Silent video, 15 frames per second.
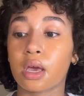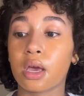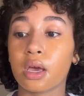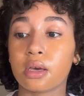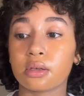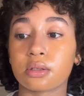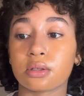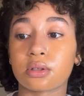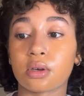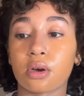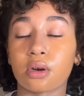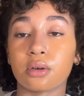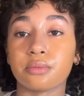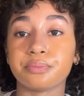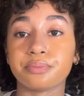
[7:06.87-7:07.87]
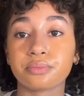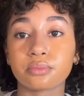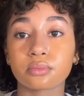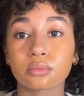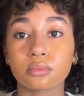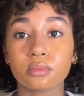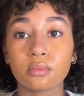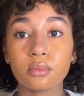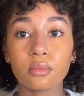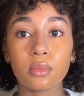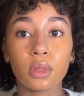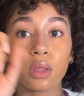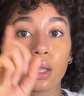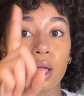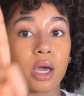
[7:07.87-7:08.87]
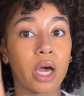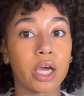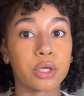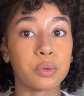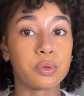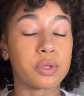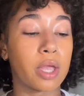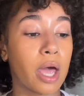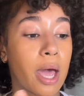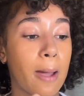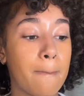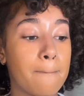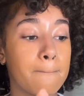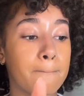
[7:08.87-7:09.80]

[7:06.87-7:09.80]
So I use that.